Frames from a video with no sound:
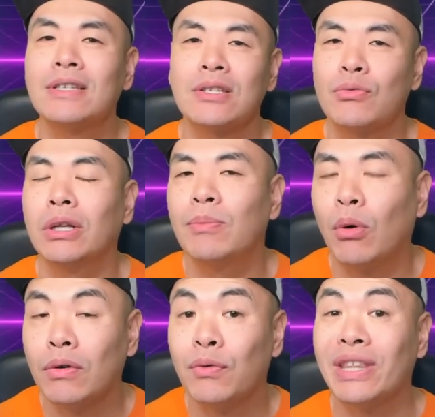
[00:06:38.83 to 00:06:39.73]
This is really
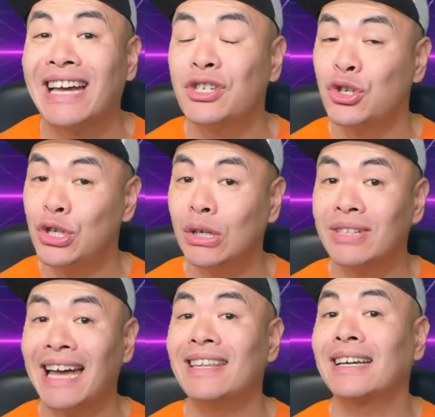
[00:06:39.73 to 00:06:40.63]
important for that shield
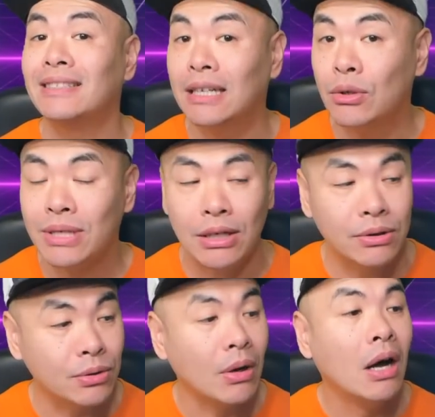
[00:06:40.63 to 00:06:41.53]
and that continuous heal
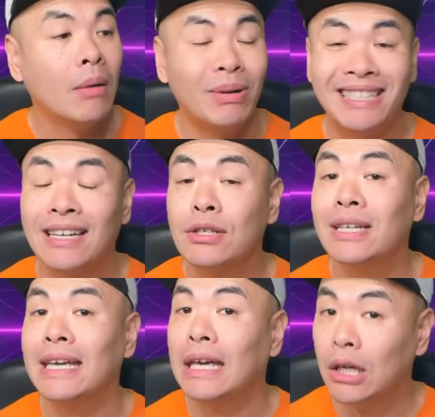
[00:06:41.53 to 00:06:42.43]
to
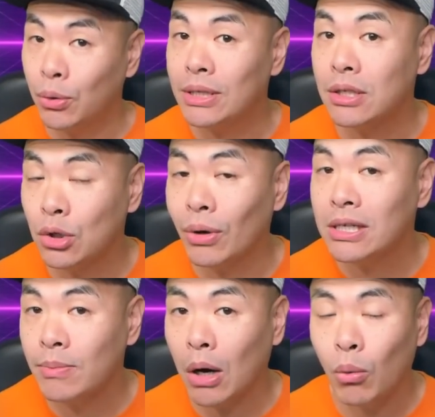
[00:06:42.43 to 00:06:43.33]
potentially increase the
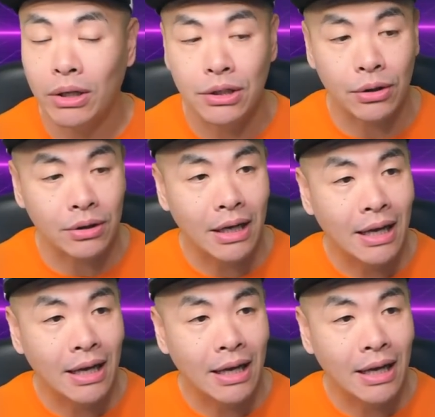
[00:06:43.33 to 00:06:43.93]
duration by 1 turn.